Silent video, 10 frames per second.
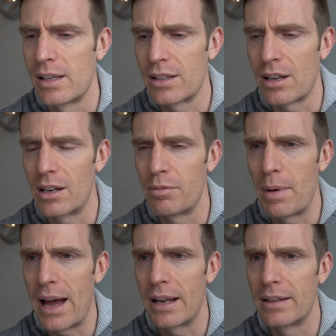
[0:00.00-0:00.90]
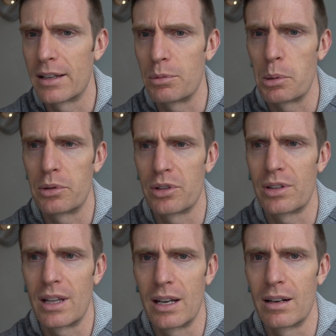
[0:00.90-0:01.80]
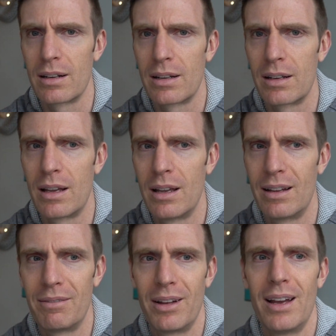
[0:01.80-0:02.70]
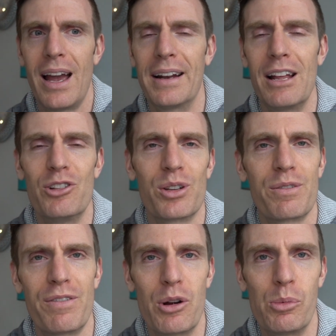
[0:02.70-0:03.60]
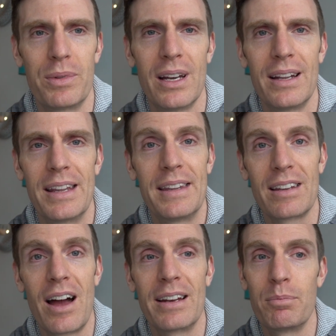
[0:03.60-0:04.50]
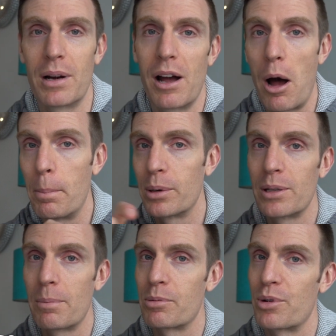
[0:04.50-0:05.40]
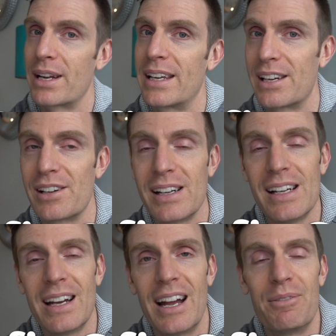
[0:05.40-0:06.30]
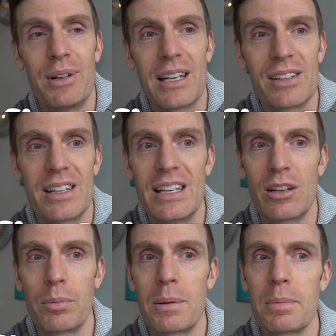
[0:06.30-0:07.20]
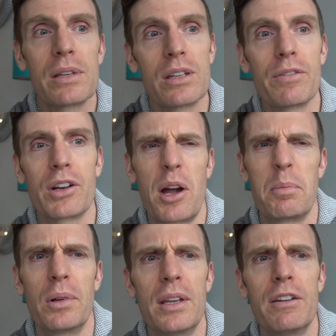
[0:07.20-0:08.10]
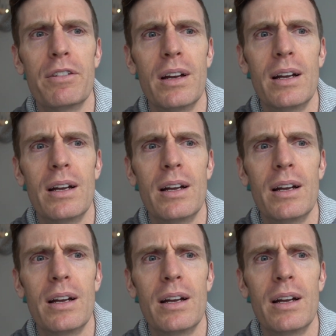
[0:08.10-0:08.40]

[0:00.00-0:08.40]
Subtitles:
It's kind of bad because we were just there. And I just filmed the sign, but I'll put it up right here and we can see Something Pacific, I believe.